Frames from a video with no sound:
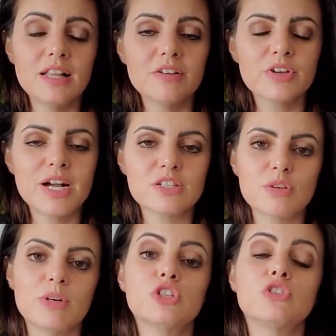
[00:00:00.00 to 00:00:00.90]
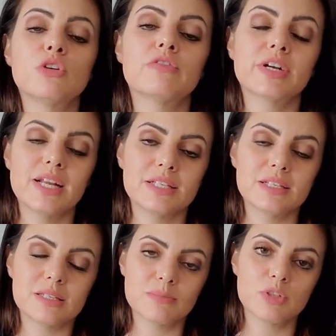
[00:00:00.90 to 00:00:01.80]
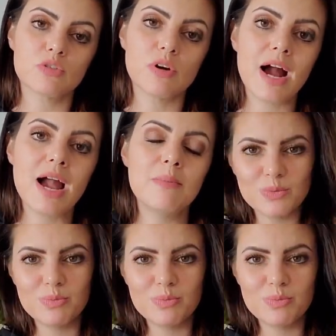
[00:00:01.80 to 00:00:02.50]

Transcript: I love you guys so much. Don't forget to subscribe.